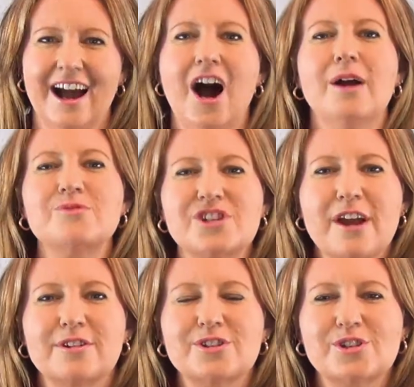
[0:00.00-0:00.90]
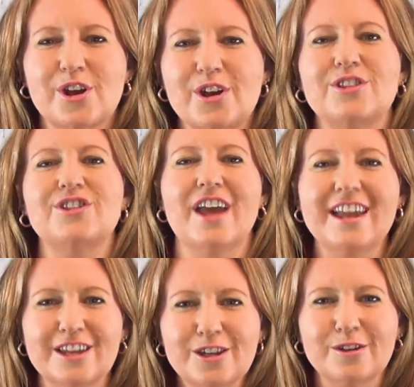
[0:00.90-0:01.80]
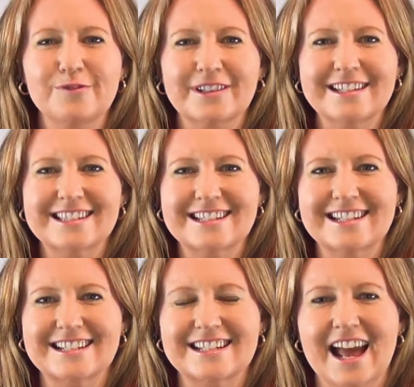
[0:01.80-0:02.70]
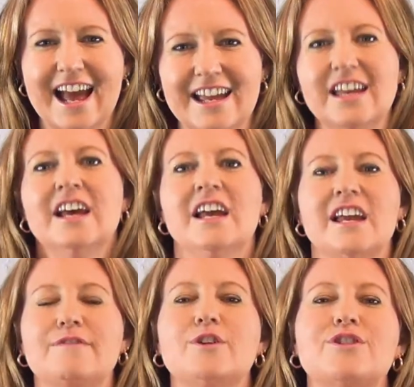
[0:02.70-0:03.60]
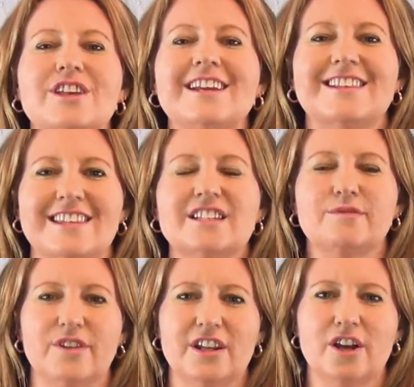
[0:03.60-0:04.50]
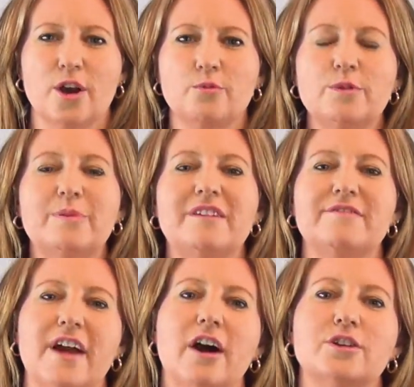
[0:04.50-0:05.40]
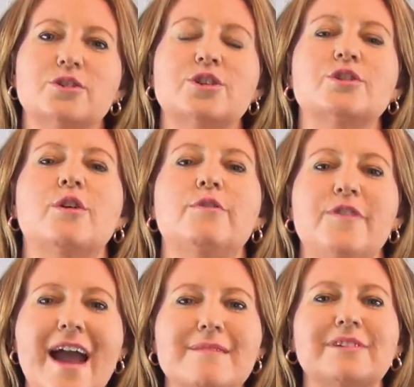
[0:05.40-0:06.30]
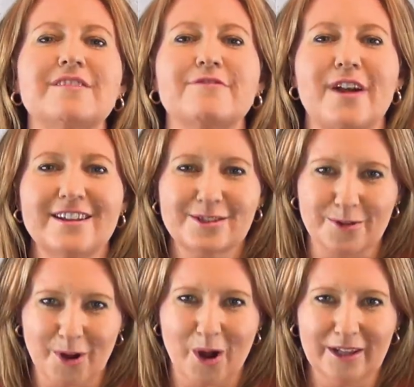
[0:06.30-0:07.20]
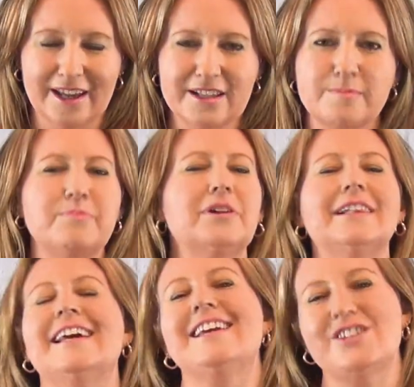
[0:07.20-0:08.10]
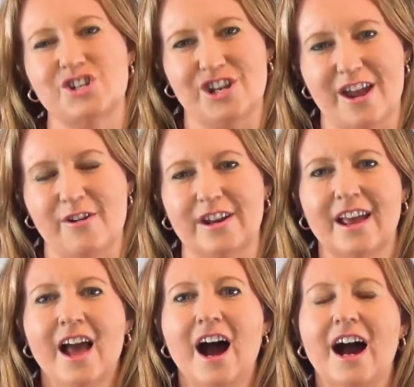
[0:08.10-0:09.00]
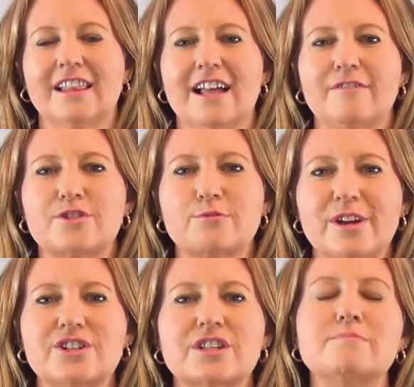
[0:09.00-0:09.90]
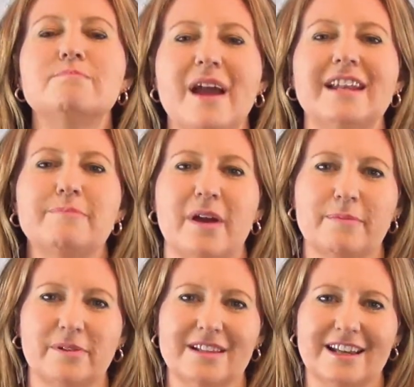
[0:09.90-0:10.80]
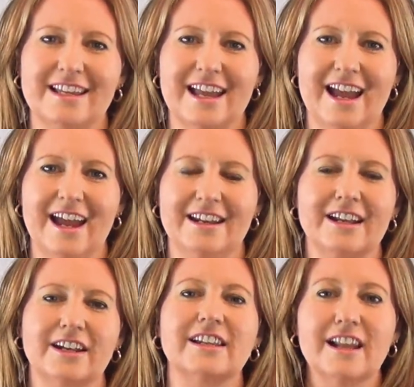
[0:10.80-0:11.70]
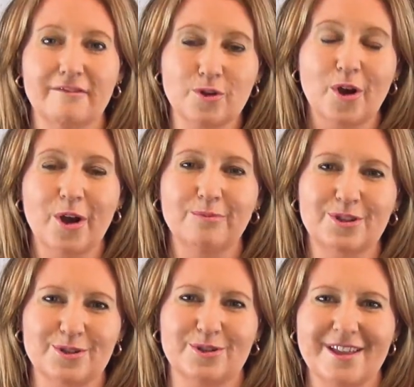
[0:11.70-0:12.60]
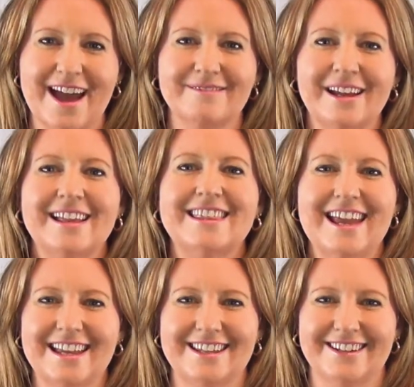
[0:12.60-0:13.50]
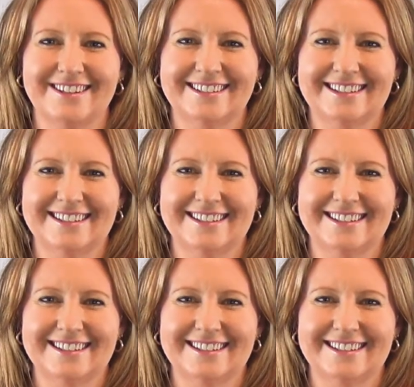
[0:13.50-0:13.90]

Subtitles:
I'm Sharon Jurd. Thank you for listening today. If you think this video would be of value to your family, friends, or colleagues, please share it. I love to reach as many people as I can, and I'd love your help to do that. Thank you.